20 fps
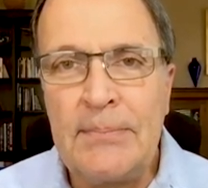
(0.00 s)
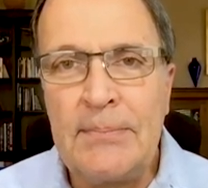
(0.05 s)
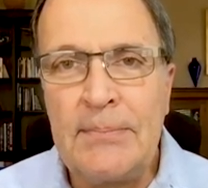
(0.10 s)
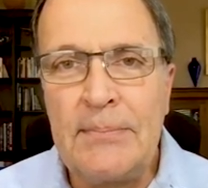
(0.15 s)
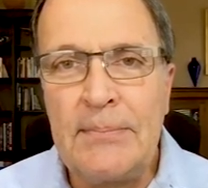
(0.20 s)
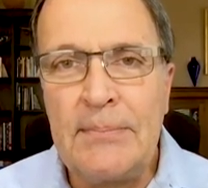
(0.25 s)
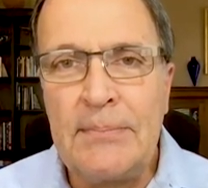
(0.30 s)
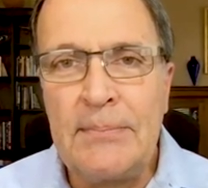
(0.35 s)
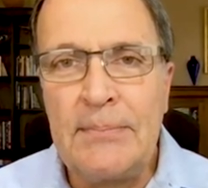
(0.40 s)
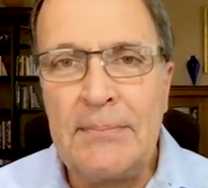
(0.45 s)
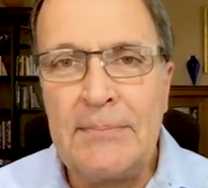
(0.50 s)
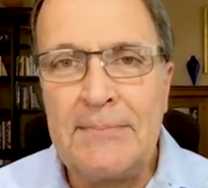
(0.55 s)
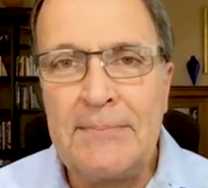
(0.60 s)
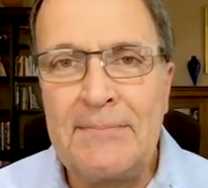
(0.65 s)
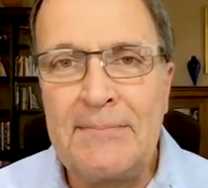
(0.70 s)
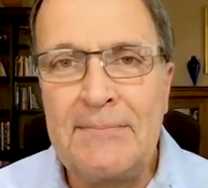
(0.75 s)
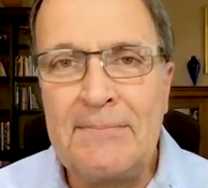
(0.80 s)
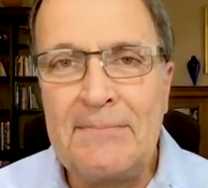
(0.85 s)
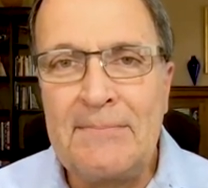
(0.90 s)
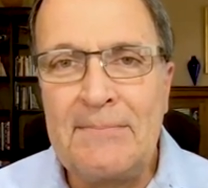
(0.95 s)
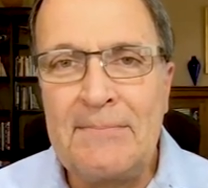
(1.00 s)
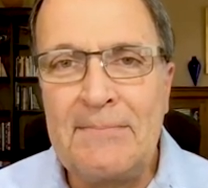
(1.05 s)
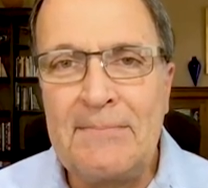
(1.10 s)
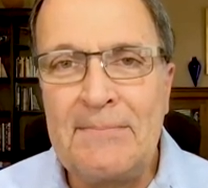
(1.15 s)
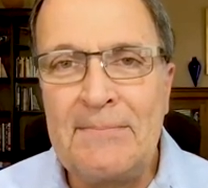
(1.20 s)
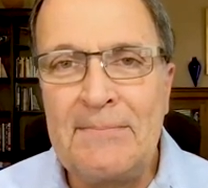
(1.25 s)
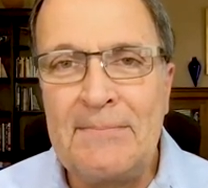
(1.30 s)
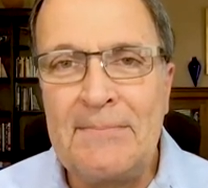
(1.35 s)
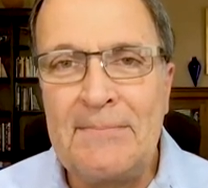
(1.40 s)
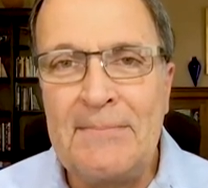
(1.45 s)

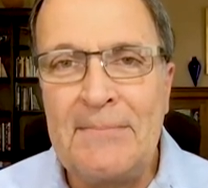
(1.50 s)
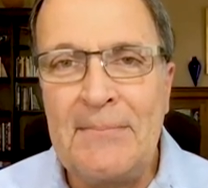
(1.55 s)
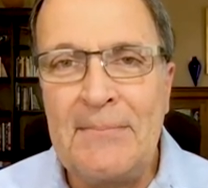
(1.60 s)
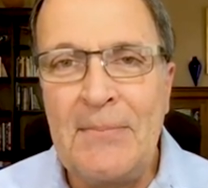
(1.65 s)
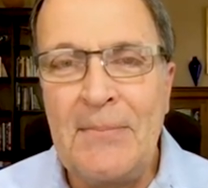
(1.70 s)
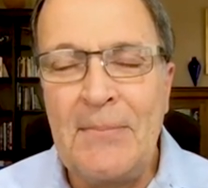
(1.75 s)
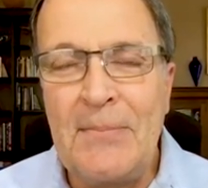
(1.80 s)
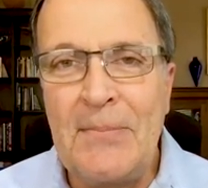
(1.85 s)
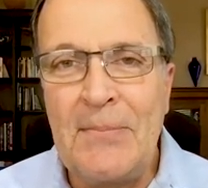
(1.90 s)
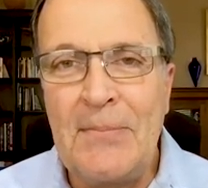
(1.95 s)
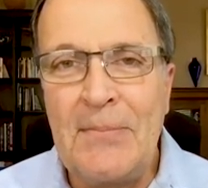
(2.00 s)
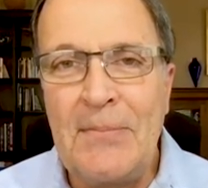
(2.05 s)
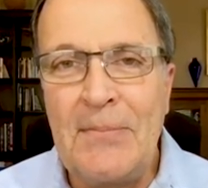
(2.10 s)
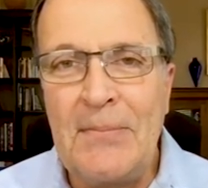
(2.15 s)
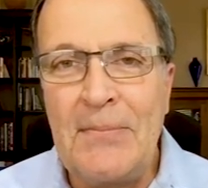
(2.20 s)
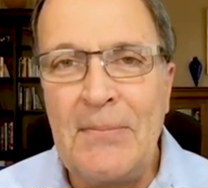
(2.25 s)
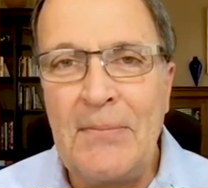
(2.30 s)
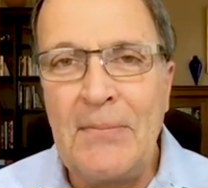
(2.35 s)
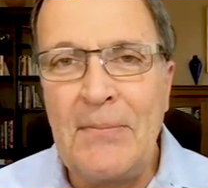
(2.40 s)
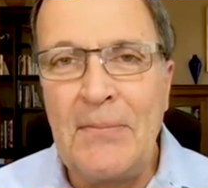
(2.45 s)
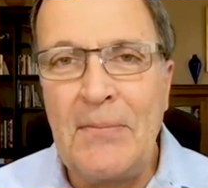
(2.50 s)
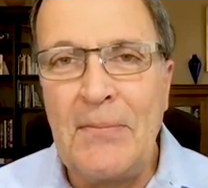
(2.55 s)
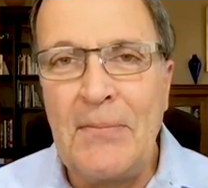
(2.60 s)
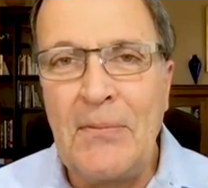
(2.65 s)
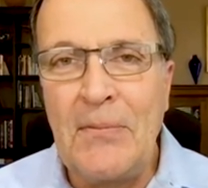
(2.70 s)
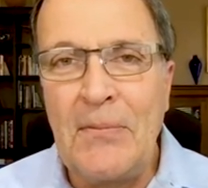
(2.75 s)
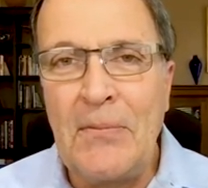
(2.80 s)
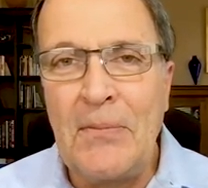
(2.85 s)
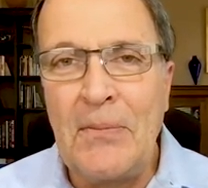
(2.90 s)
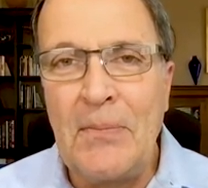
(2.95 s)

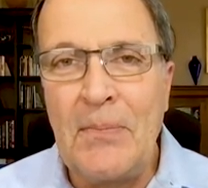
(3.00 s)
This person isn't speaking.